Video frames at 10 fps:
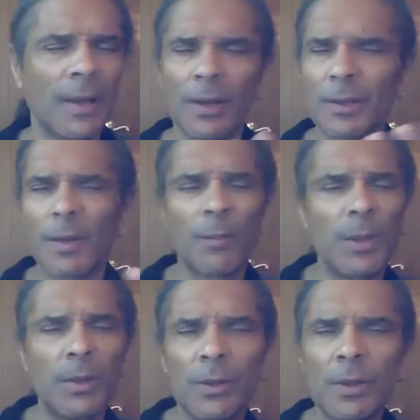It doesn't have to
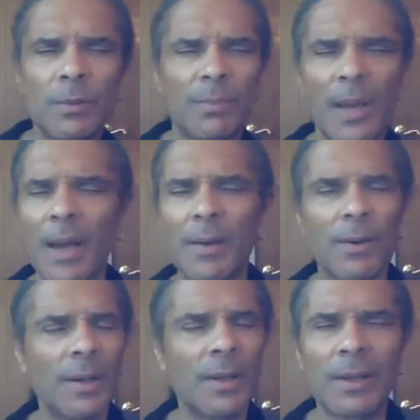be good, bad,
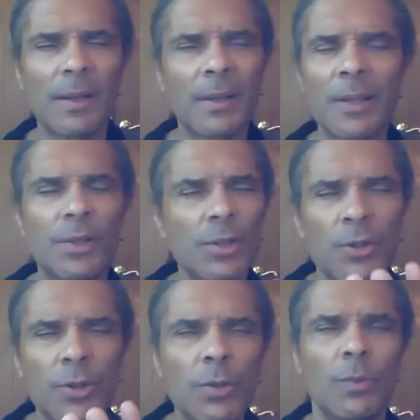or anything like that,
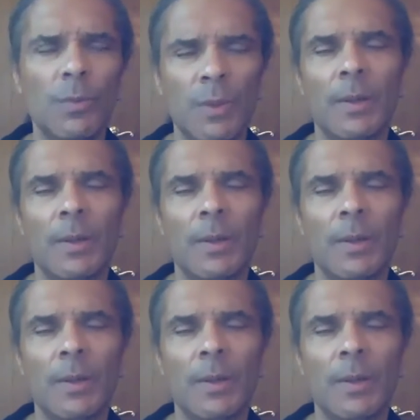just you.